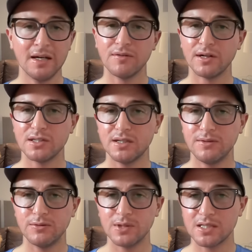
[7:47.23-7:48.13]
Fire
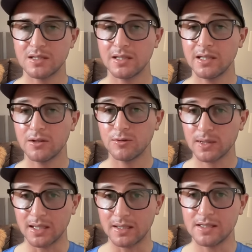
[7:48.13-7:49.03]
TV recently
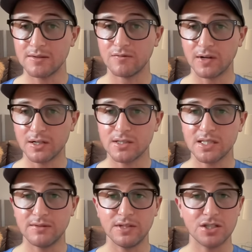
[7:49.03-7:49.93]
created Fire
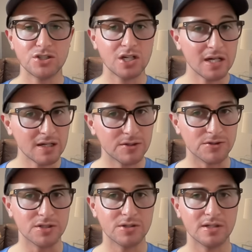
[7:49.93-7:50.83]
TV
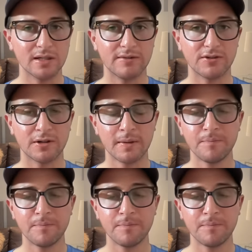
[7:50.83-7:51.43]
channels to deliver